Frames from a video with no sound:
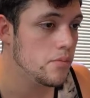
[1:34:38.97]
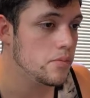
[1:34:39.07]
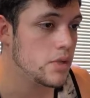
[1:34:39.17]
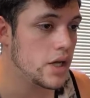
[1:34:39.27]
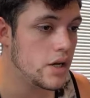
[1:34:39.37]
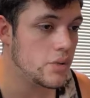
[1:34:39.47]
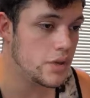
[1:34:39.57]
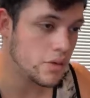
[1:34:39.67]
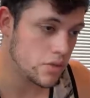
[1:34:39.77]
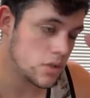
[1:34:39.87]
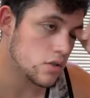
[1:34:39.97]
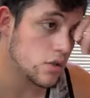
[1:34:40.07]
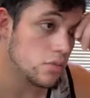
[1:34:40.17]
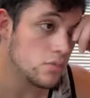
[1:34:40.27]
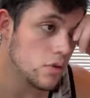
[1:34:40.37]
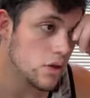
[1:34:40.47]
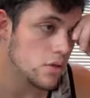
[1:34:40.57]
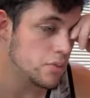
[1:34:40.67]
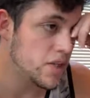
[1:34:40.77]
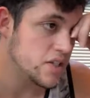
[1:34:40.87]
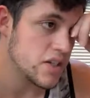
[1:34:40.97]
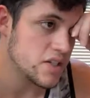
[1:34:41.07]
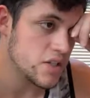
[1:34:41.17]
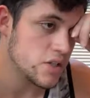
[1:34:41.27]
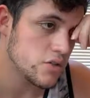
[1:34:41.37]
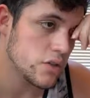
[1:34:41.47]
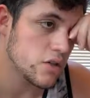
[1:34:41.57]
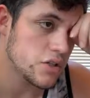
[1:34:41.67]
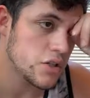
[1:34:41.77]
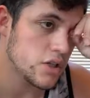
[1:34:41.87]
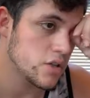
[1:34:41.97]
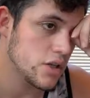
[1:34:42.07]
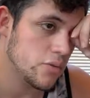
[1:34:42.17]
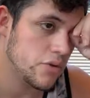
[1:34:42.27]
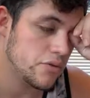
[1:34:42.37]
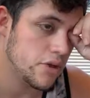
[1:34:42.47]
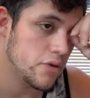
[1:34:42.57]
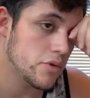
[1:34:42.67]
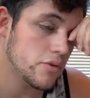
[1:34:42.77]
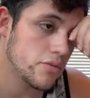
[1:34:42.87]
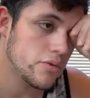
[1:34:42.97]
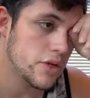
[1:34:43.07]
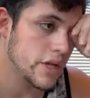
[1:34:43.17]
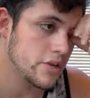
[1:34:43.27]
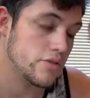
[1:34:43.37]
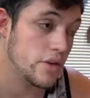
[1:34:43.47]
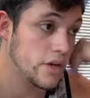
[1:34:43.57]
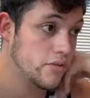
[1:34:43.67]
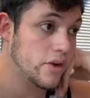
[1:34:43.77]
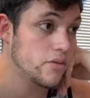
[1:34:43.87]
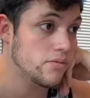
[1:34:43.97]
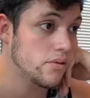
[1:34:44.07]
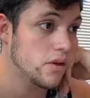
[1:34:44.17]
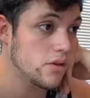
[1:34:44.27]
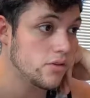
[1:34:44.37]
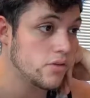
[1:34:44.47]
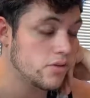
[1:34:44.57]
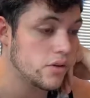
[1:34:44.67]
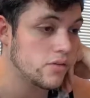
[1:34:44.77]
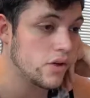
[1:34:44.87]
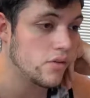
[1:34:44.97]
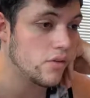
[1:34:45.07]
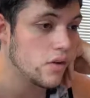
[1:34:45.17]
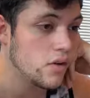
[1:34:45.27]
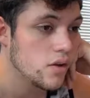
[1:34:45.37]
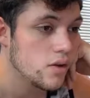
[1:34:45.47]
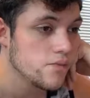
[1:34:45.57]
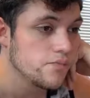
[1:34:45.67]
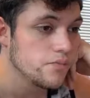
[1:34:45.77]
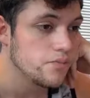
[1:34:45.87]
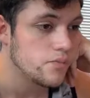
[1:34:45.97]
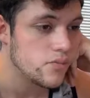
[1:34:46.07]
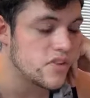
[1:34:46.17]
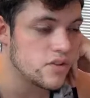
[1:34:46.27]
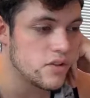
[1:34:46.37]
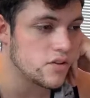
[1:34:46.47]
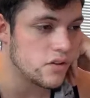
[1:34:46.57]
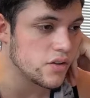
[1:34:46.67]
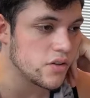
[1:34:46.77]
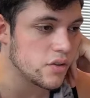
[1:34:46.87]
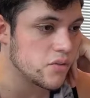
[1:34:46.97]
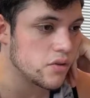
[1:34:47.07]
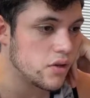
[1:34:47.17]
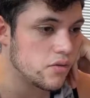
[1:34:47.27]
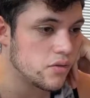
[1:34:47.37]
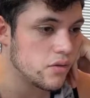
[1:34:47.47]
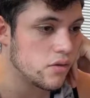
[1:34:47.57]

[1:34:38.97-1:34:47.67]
Yeah, I mean, I would just look up PSI Stage 3 clutch kit and lightweight flywheel for $92.95, $325. It's all the same stuff, so